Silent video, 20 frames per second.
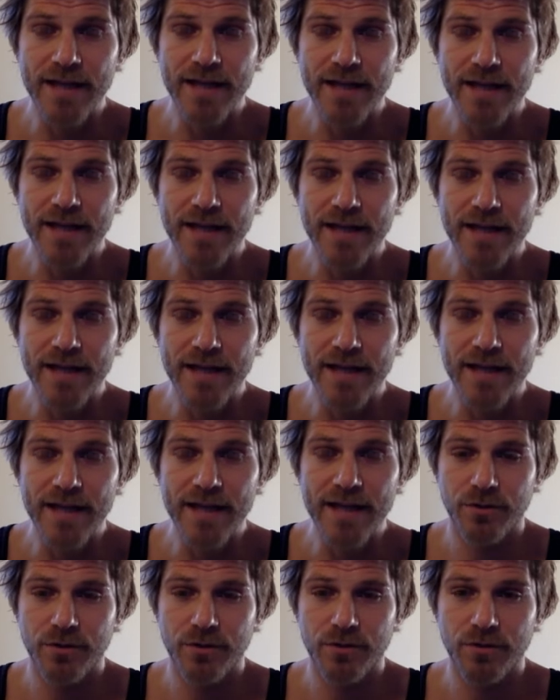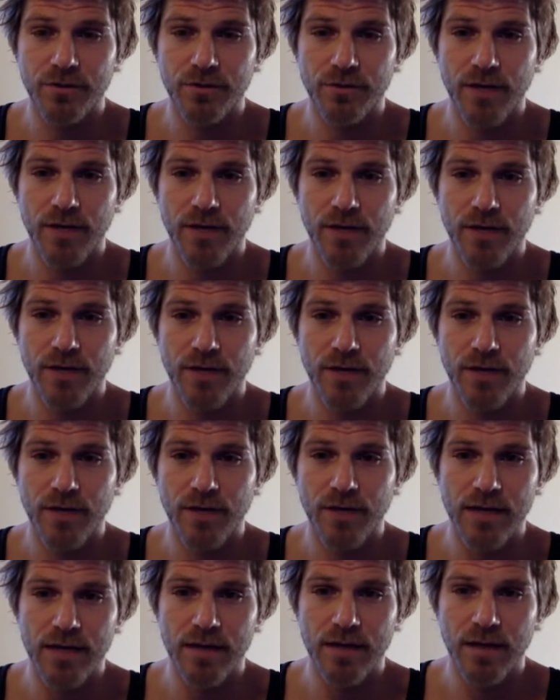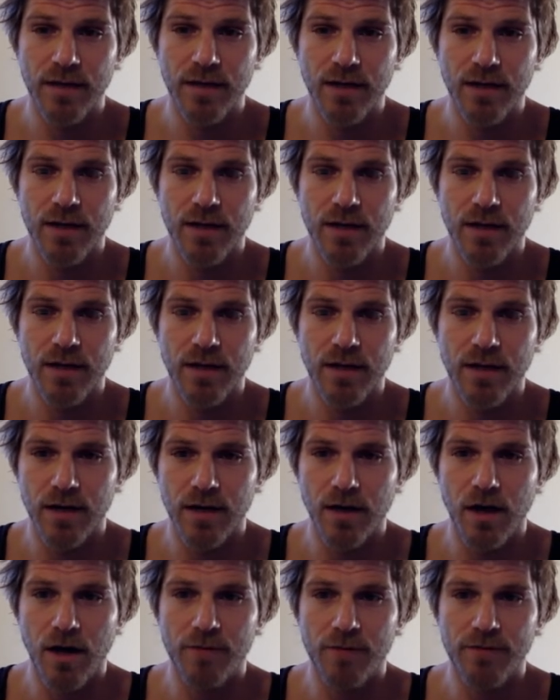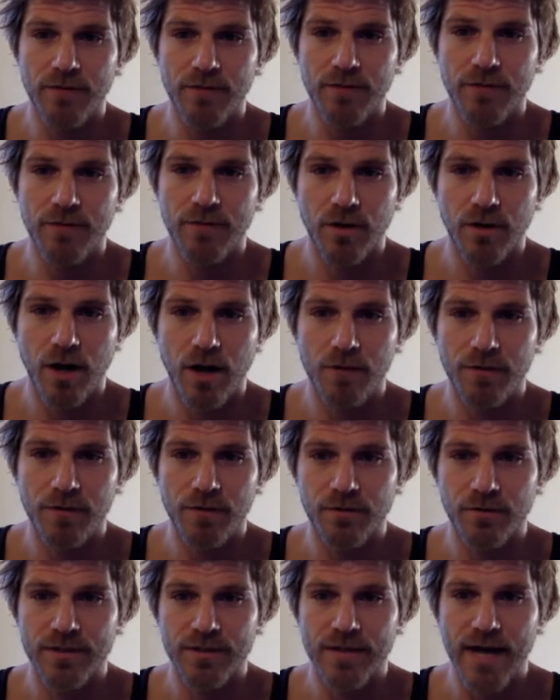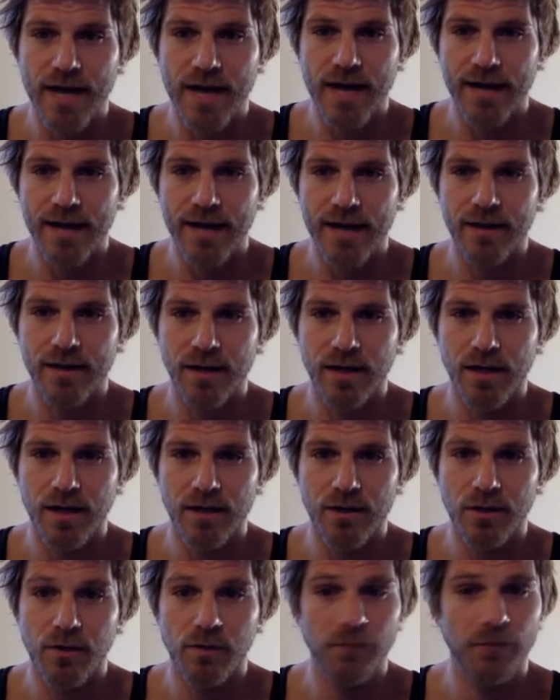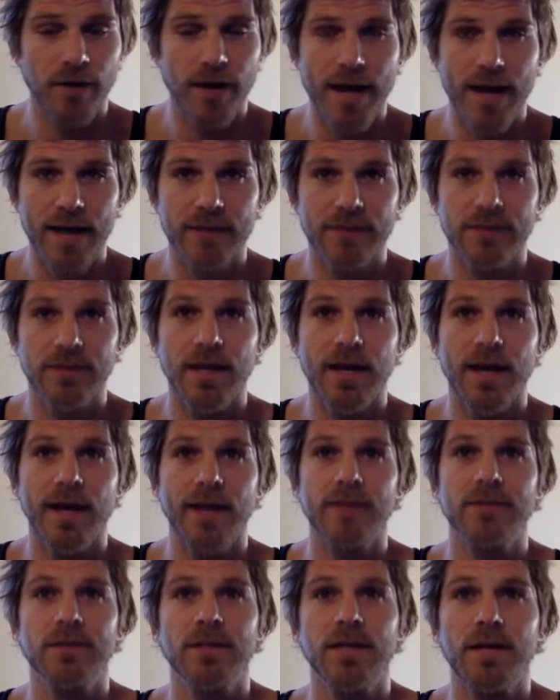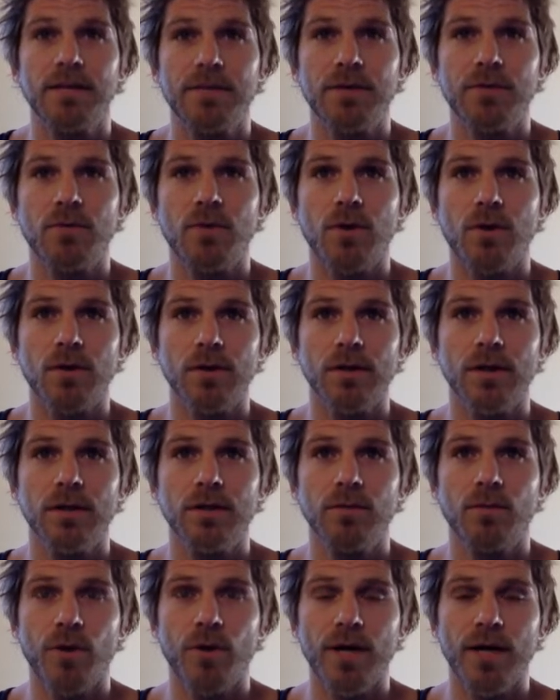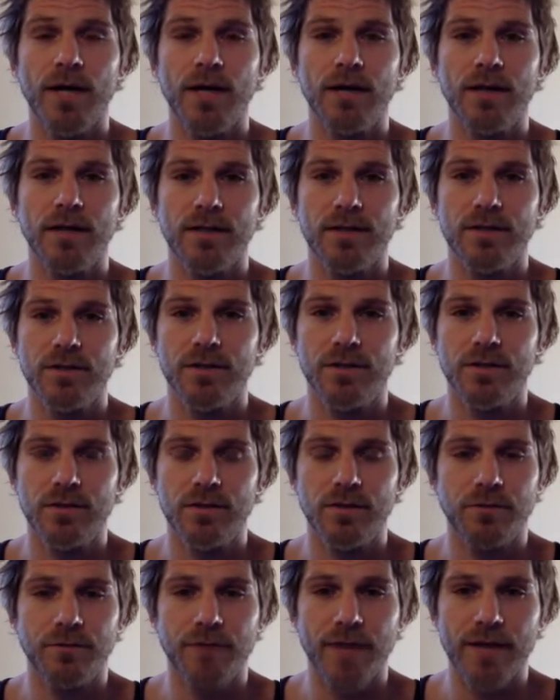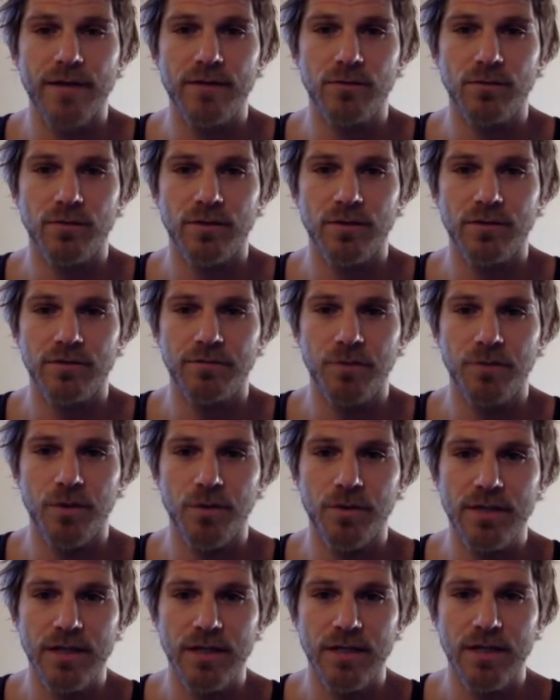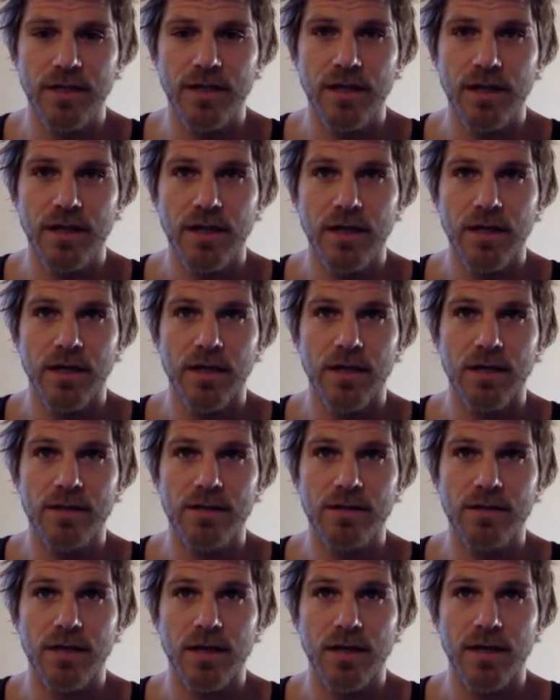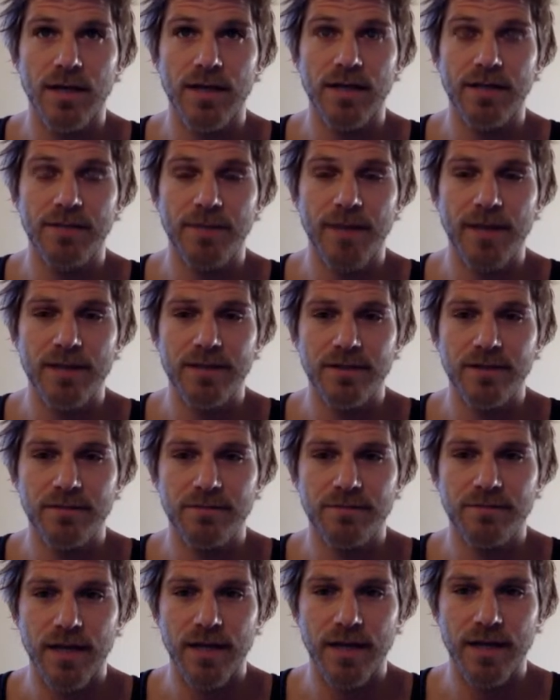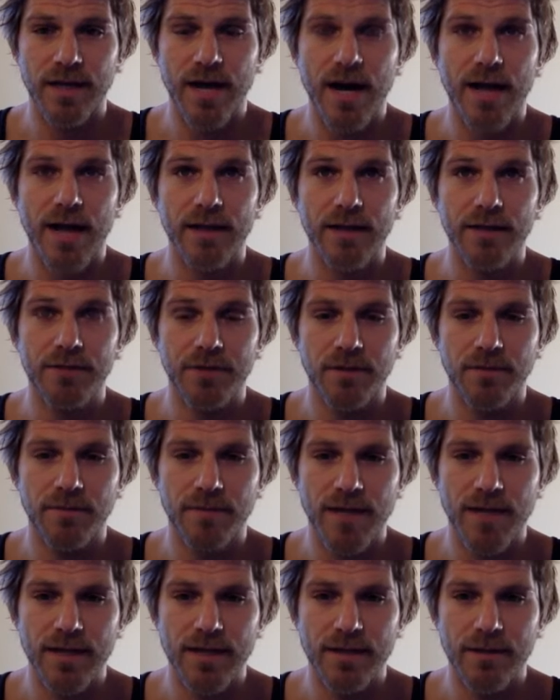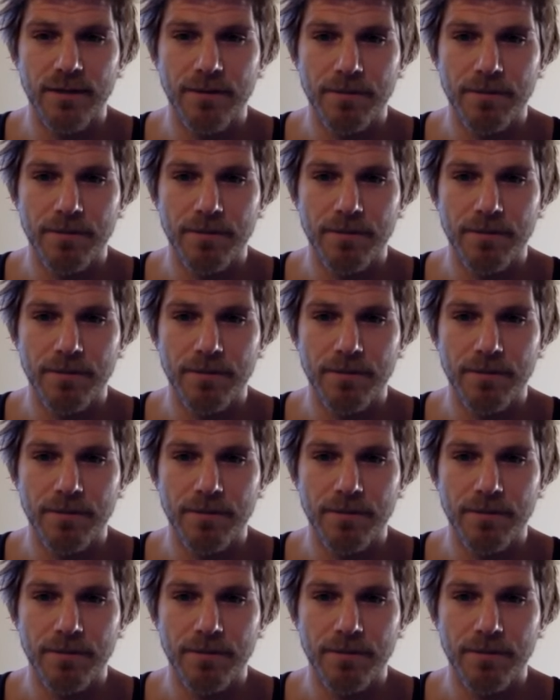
For those of you guys who eat omnivore or an omnivore's diet, go for eggs. Eggs can't be wrong in the morning. It's just a great source of protein. It's inexpensive and highly recommended.